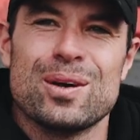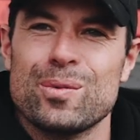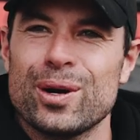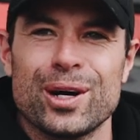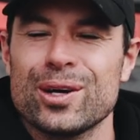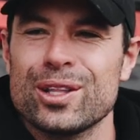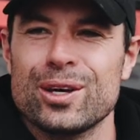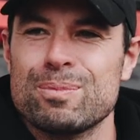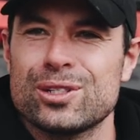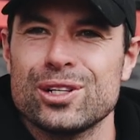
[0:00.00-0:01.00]
when I got the
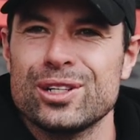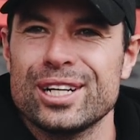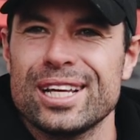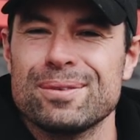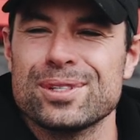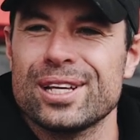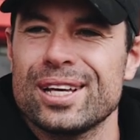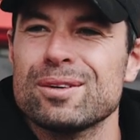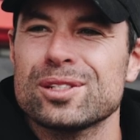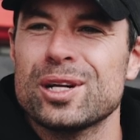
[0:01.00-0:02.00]
opportunity, it was
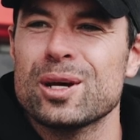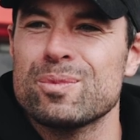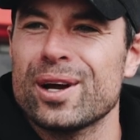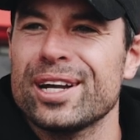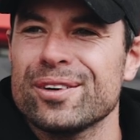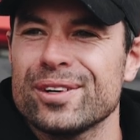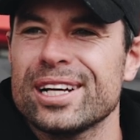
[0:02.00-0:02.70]
a no-brainer